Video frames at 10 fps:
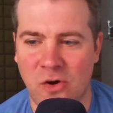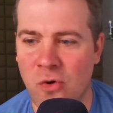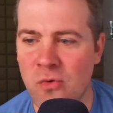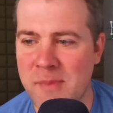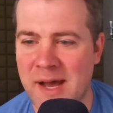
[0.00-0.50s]

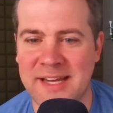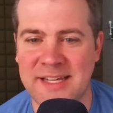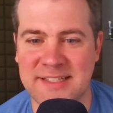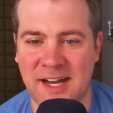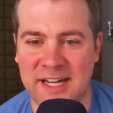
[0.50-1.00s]
oh my
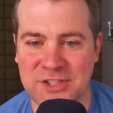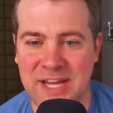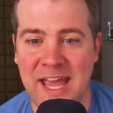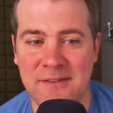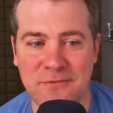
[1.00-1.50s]
gosh,
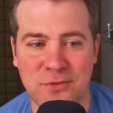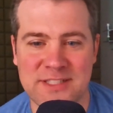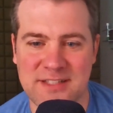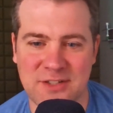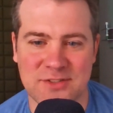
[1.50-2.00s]
every
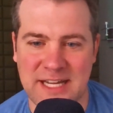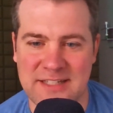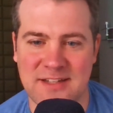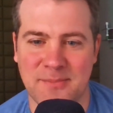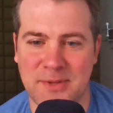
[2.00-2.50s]
single
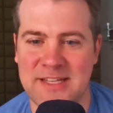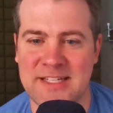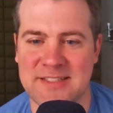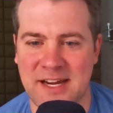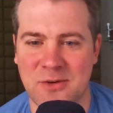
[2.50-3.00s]
SaaS company in
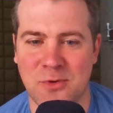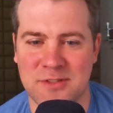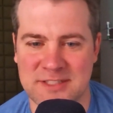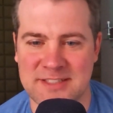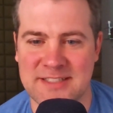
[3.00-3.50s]
the entire
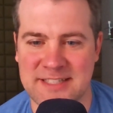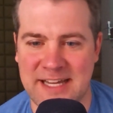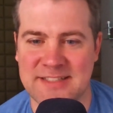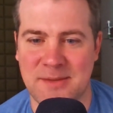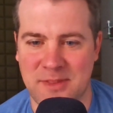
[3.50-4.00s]
world does the
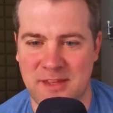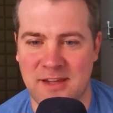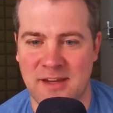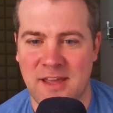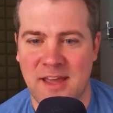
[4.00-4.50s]
exact same thing.